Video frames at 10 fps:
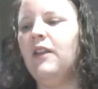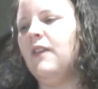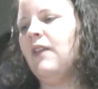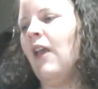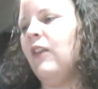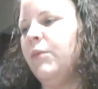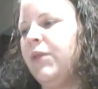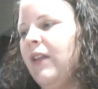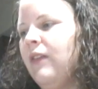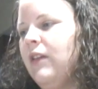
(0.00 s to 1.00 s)
it says,
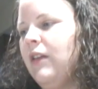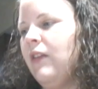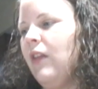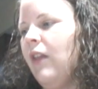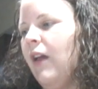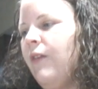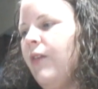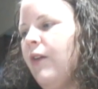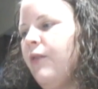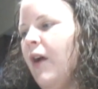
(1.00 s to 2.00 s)
blessed is the life
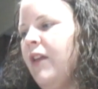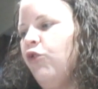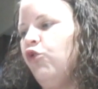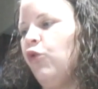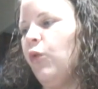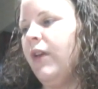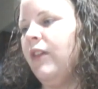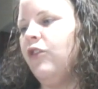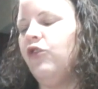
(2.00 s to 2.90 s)
that finds joy in the